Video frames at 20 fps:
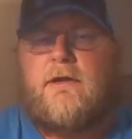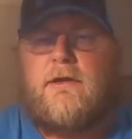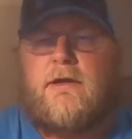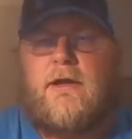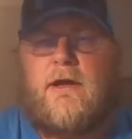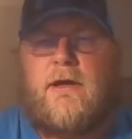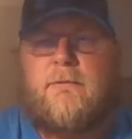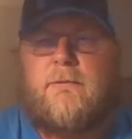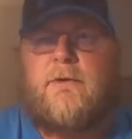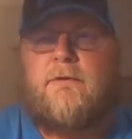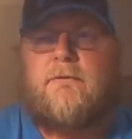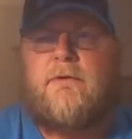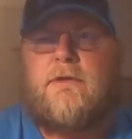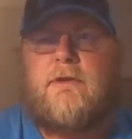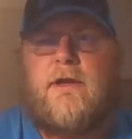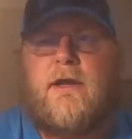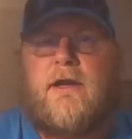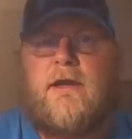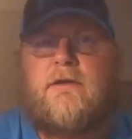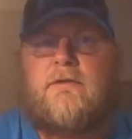comment
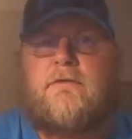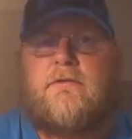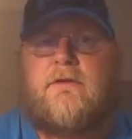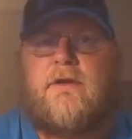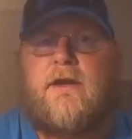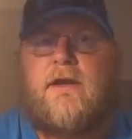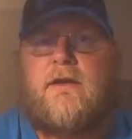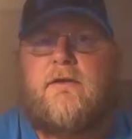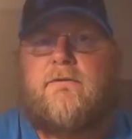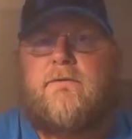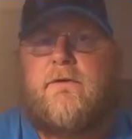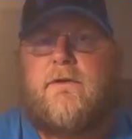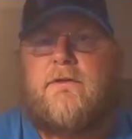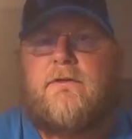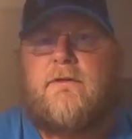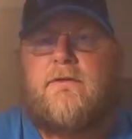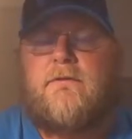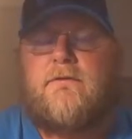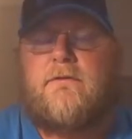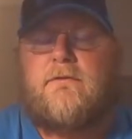with hashtag
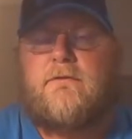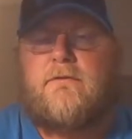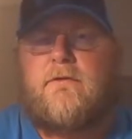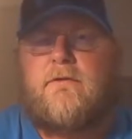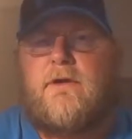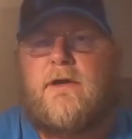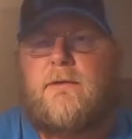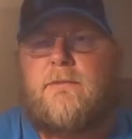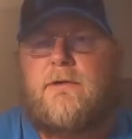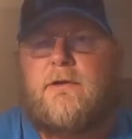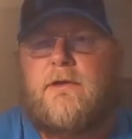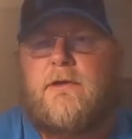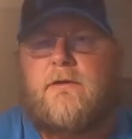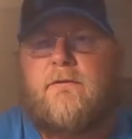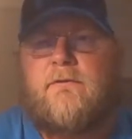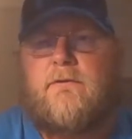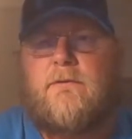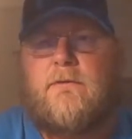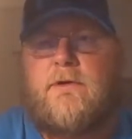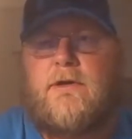50 subscriber
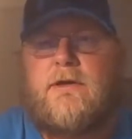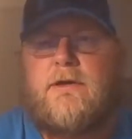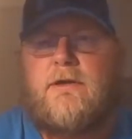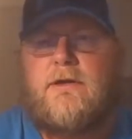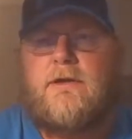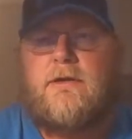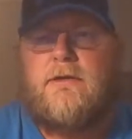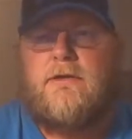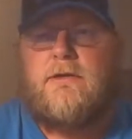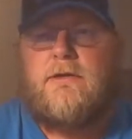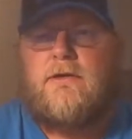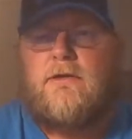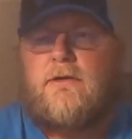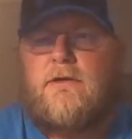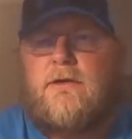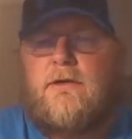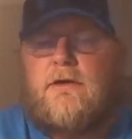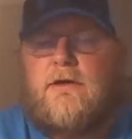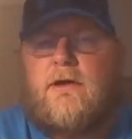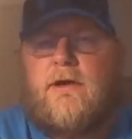giveaway,
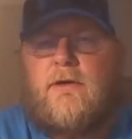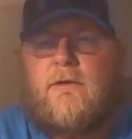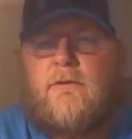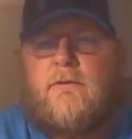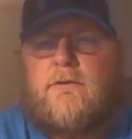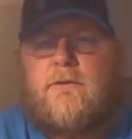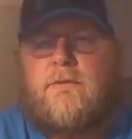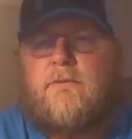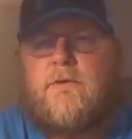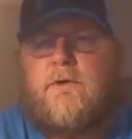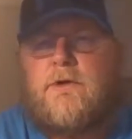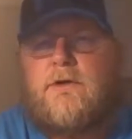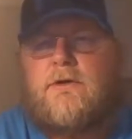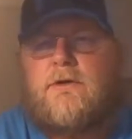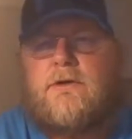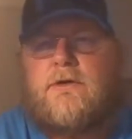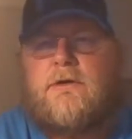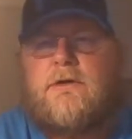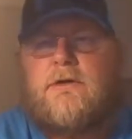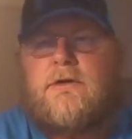all one
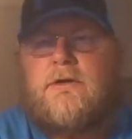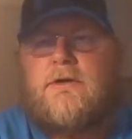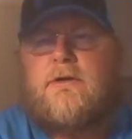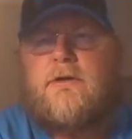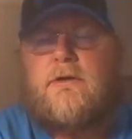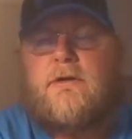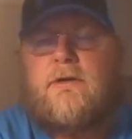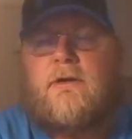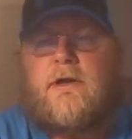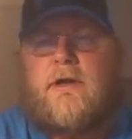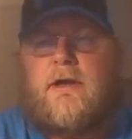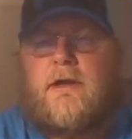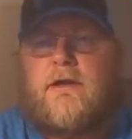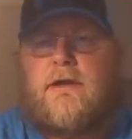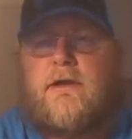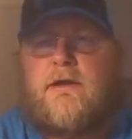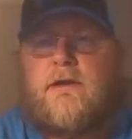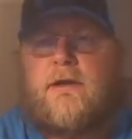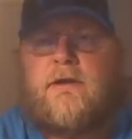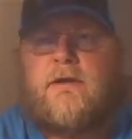word.
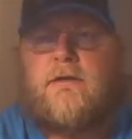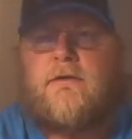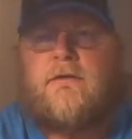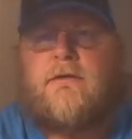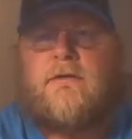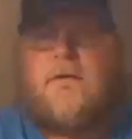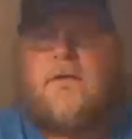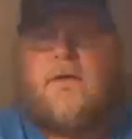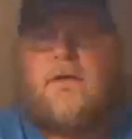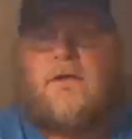And